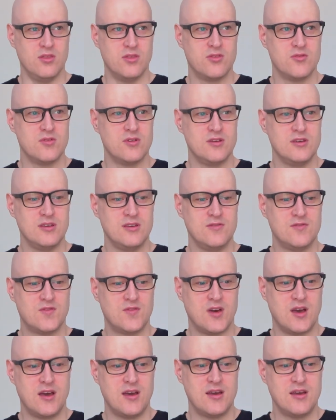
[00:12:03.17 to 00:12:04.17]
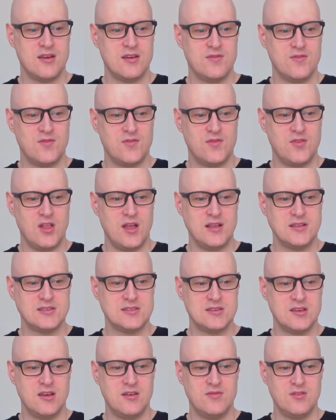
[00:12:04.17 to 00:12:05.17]
3, 5, flat
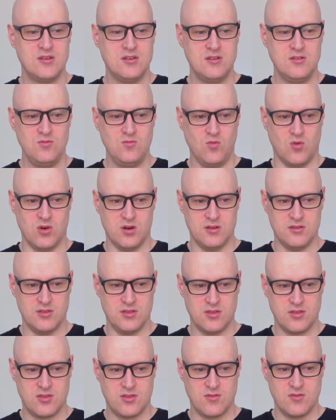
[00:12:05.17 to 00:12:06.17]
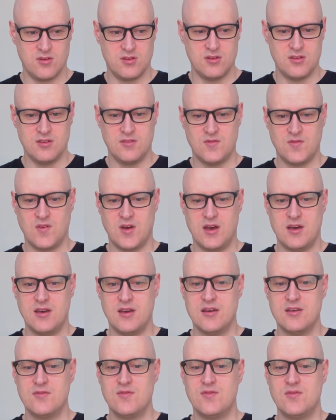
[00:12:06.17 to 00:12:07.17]
7, 1, 3,
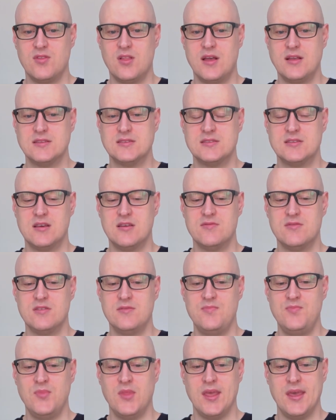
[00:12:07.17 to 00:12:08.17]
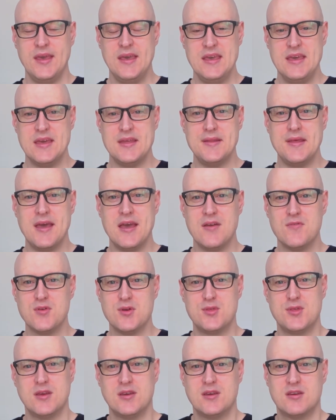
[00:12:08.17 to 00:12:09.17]
5, flat 7. And
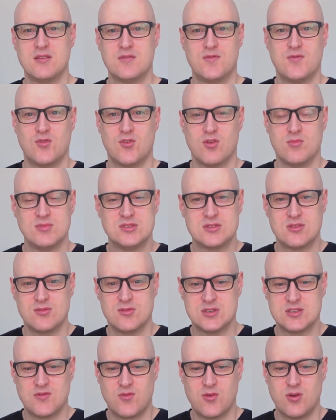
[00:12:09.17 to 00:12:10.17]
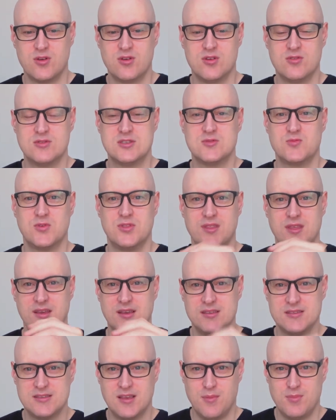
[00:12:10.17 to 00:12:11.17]
everything conforms to those 4 notes with the
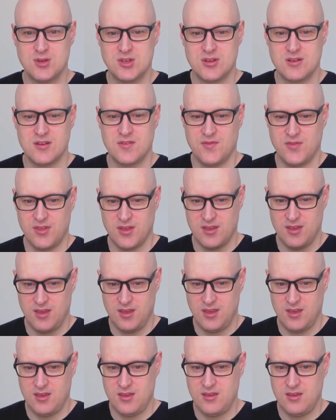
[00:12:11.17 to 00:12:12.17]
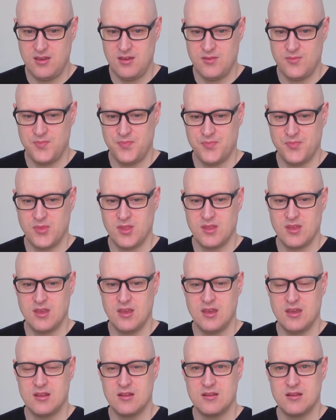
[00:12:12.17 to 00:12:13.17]
exception of the E
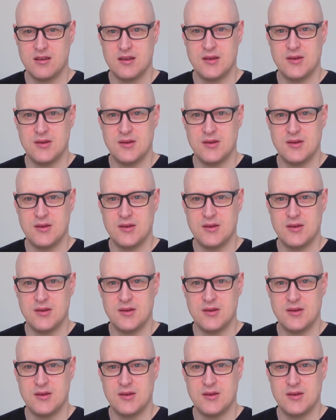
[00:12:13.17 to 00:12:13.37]
in